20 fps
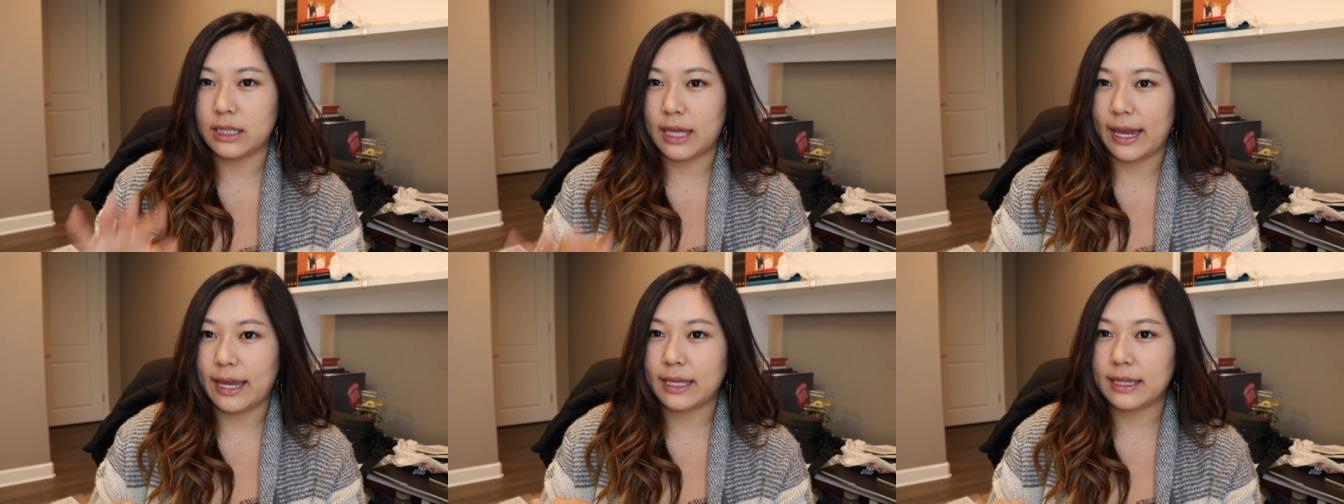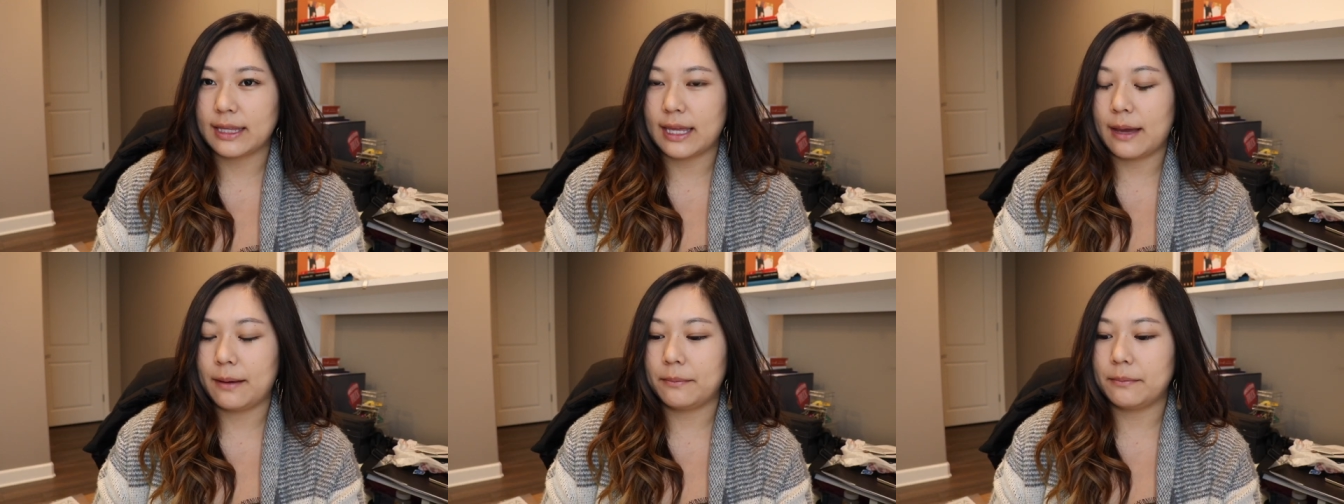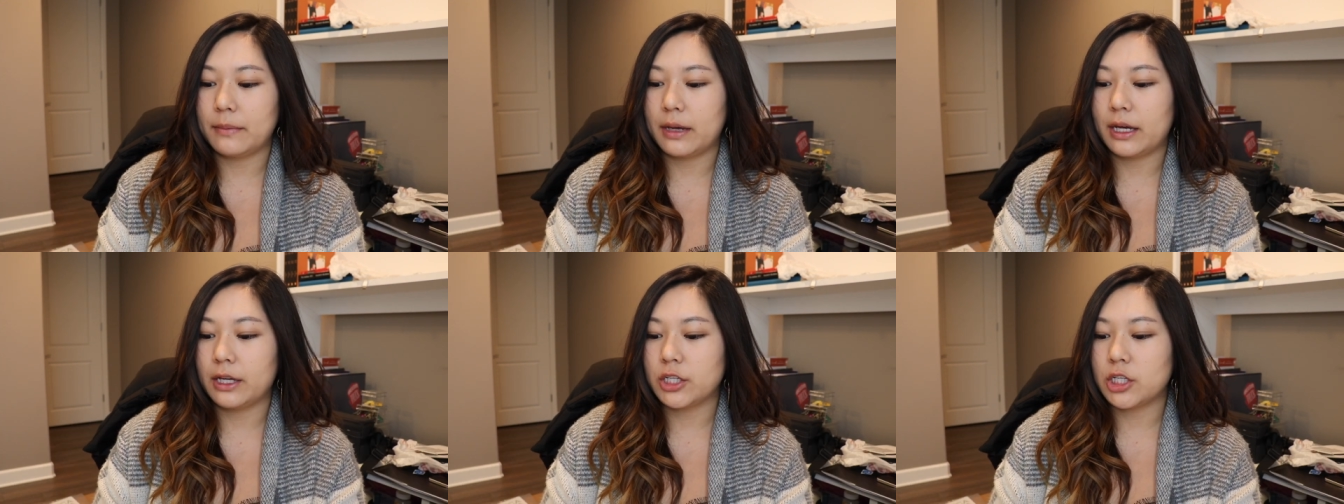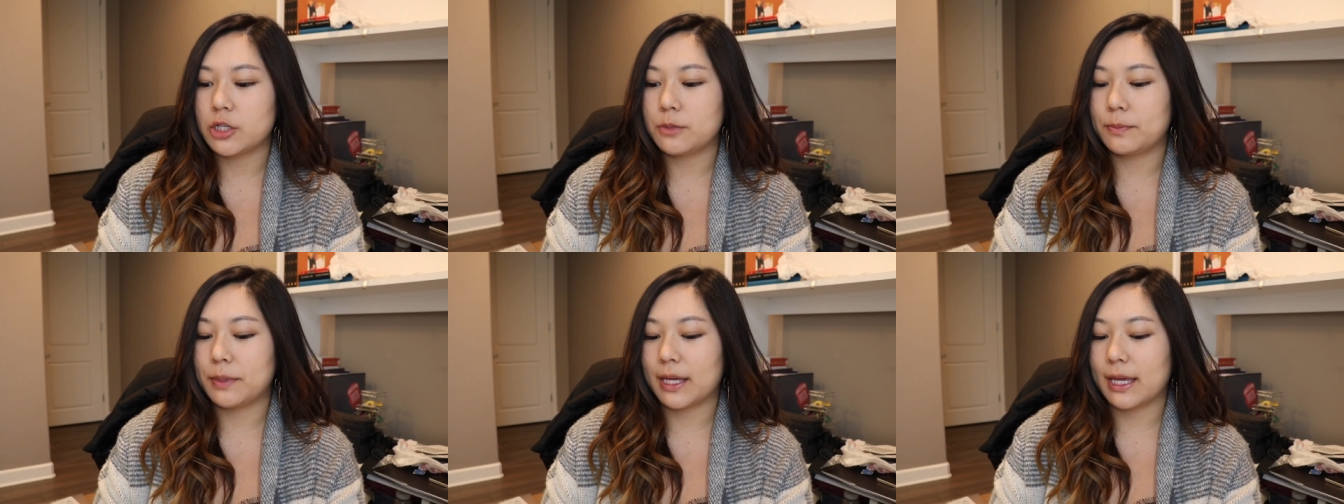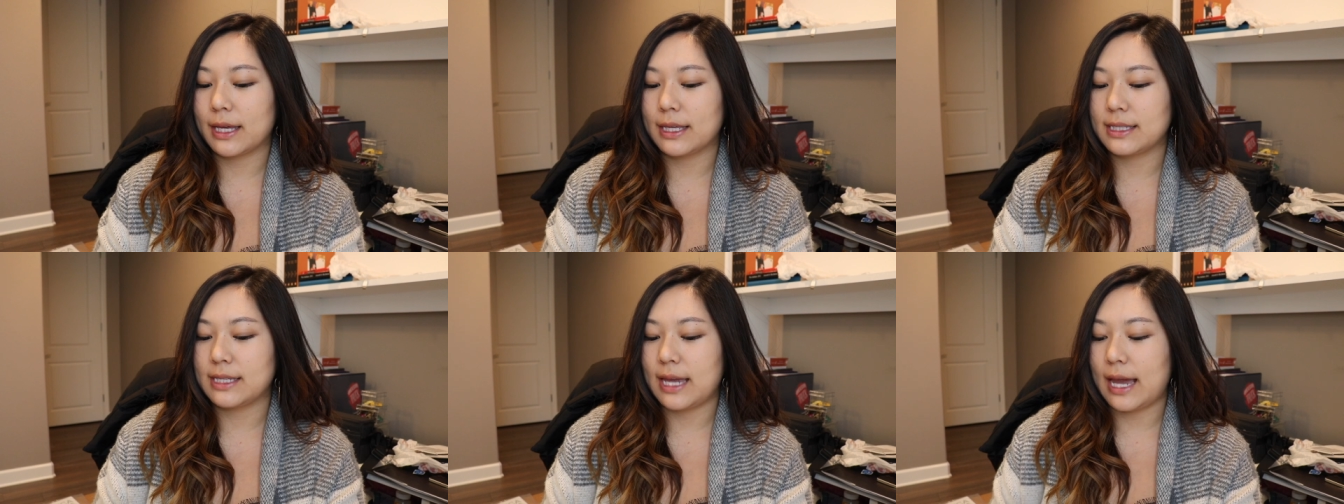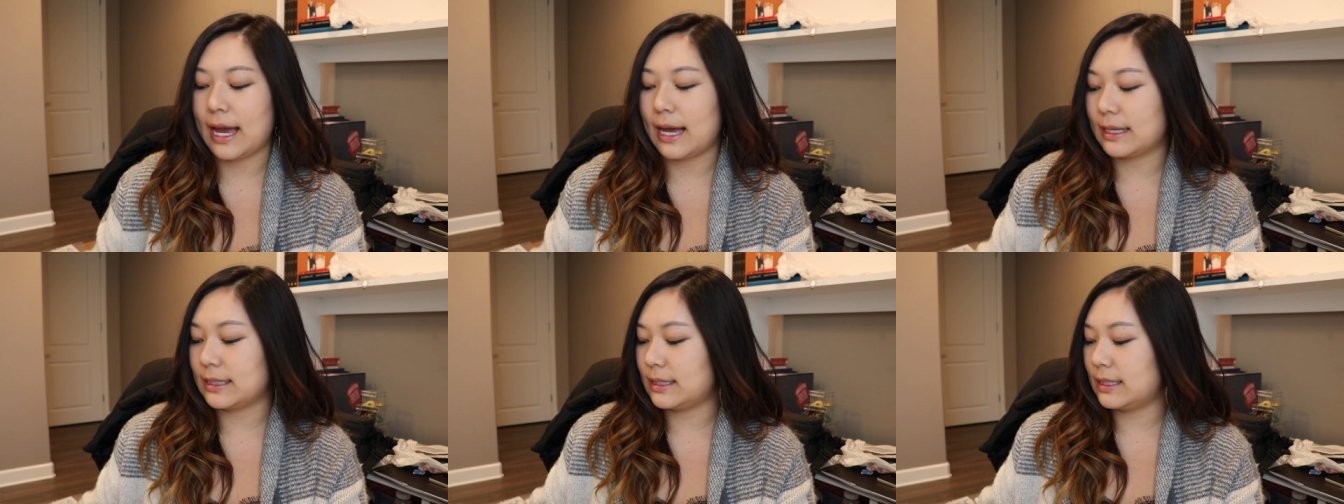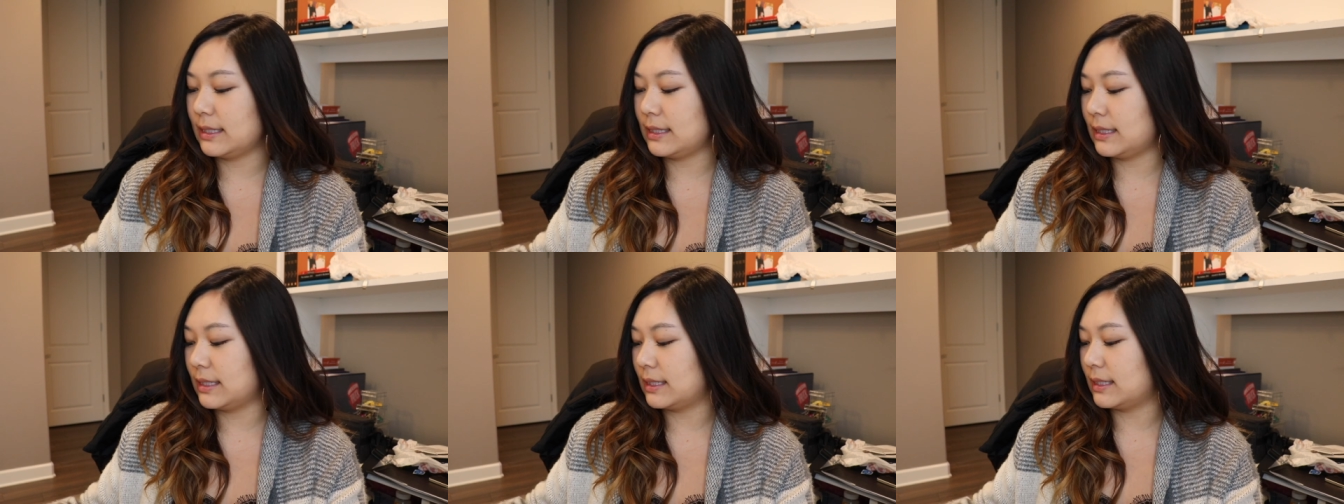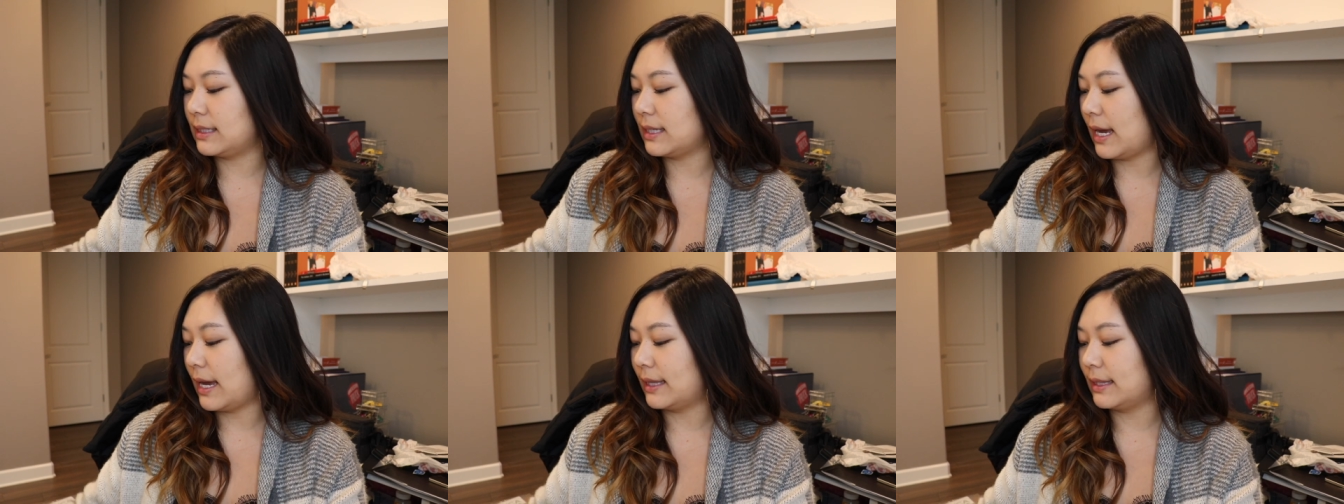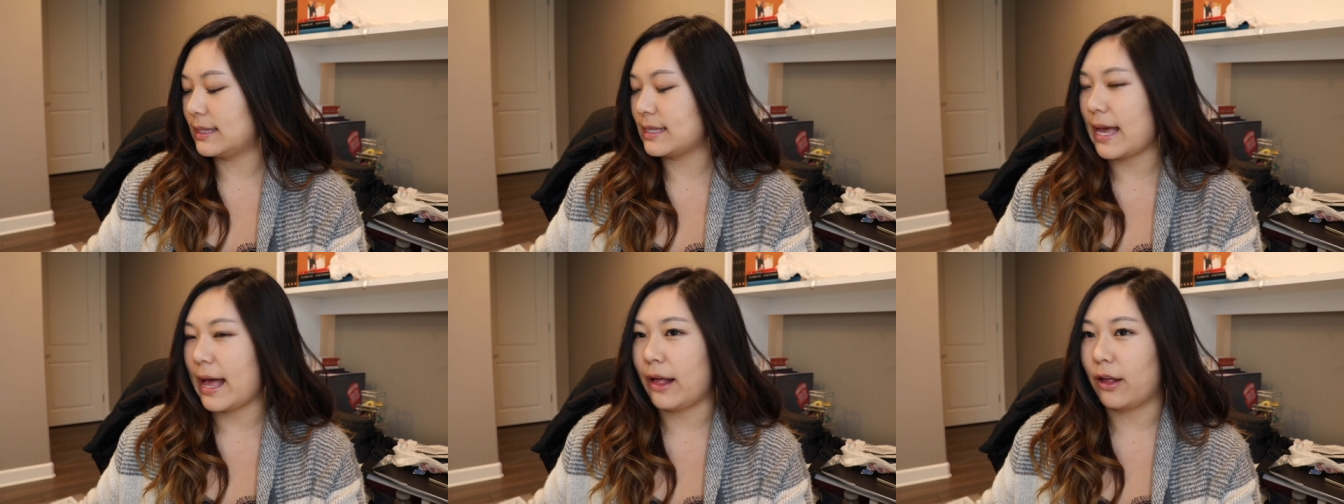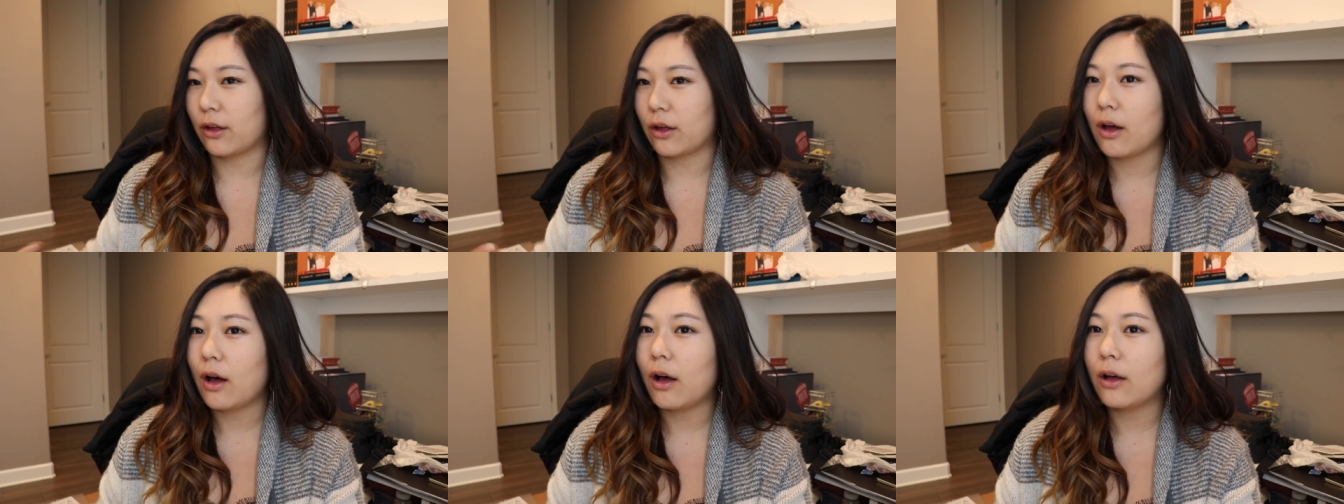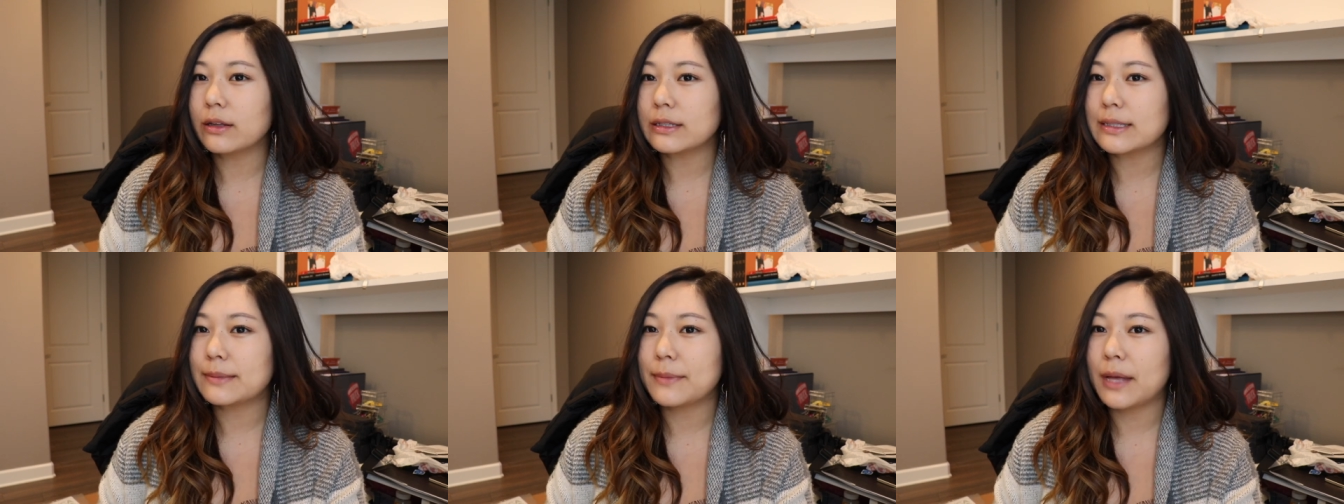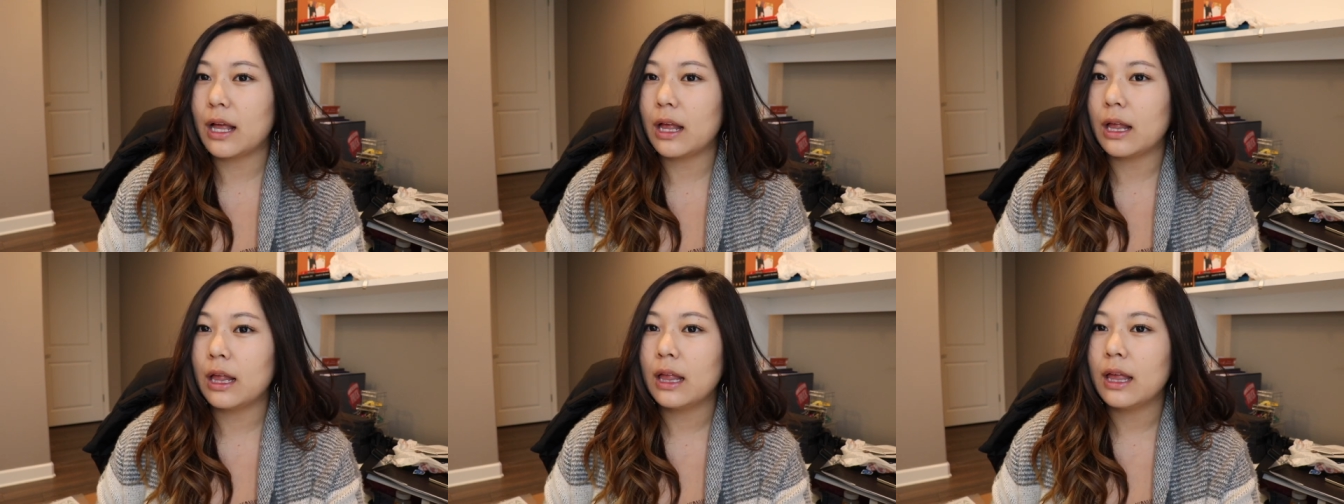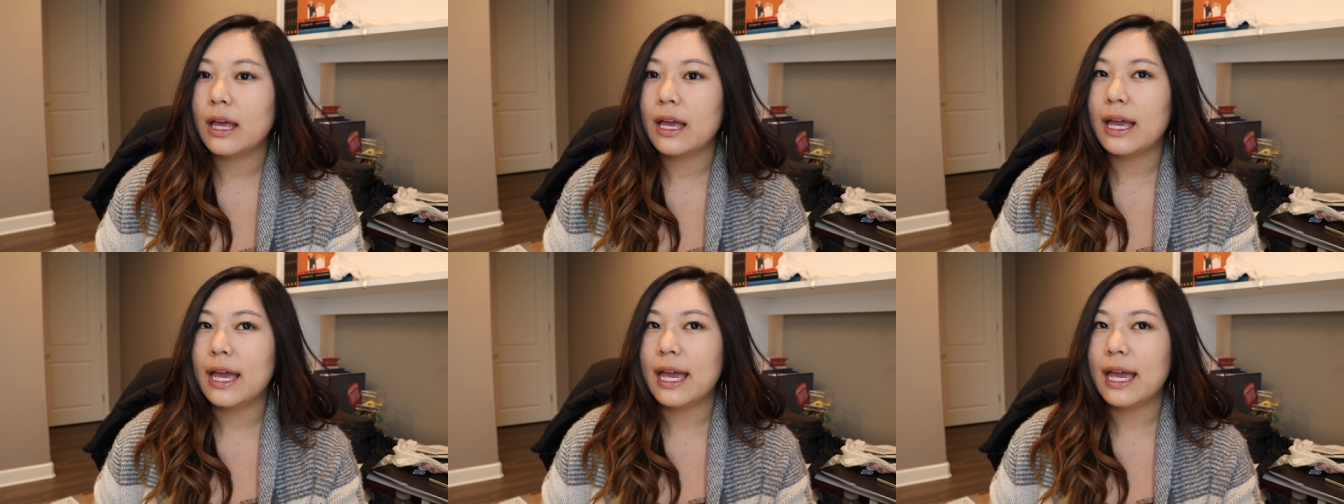like that much because it has this intense alcohol smell